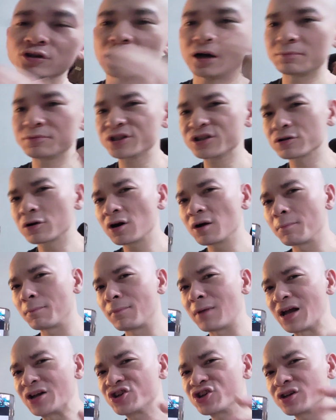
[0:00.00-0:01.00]
So I'm just gonna
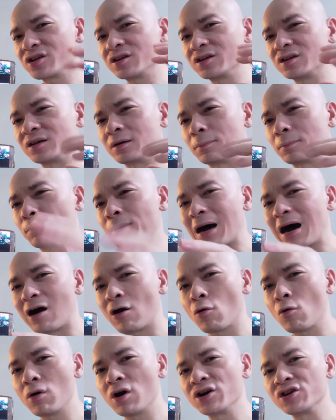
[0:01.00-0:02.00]
mention the
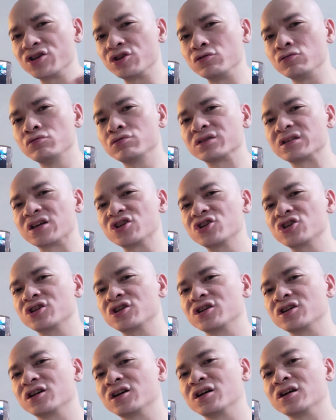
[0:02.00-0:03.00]
power usage
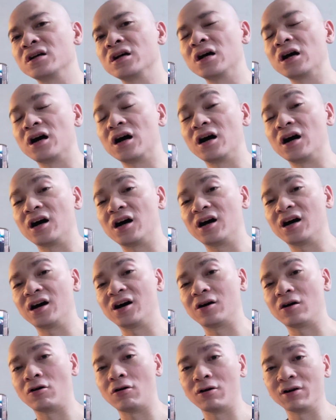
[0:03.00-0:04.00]
here,
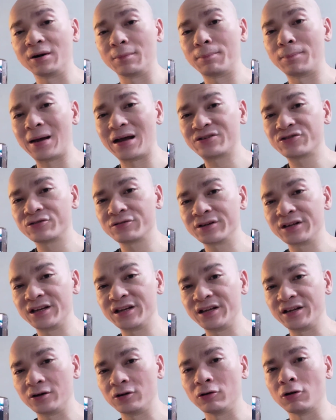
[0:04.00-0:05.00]
or the
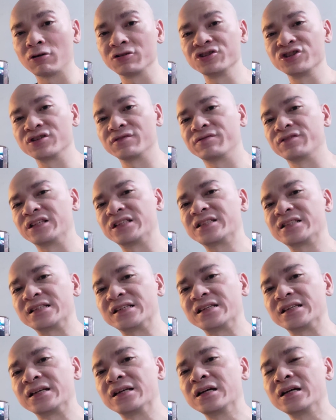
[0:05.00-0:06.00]
battery
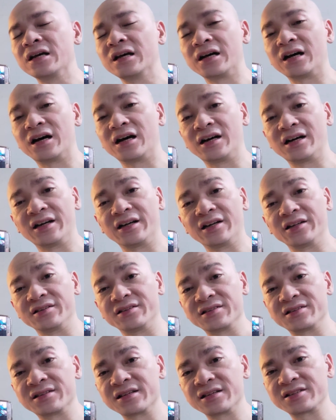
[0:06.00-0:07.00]
longevity.
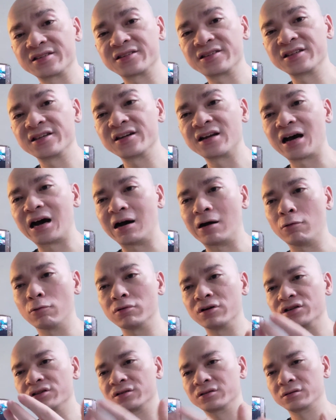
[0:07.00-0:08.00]
It's 16
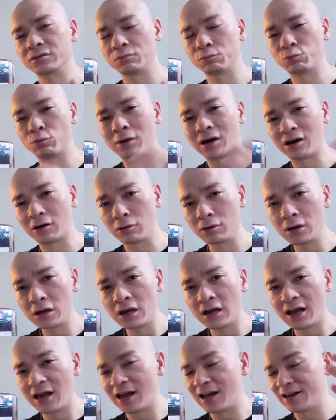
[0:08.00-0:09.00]
hours, well,
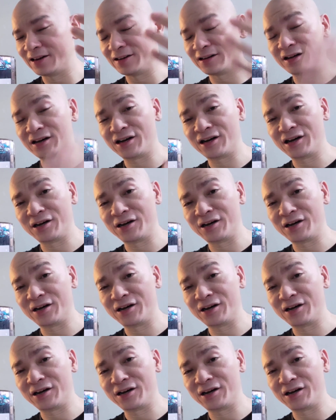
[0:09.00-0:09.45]
and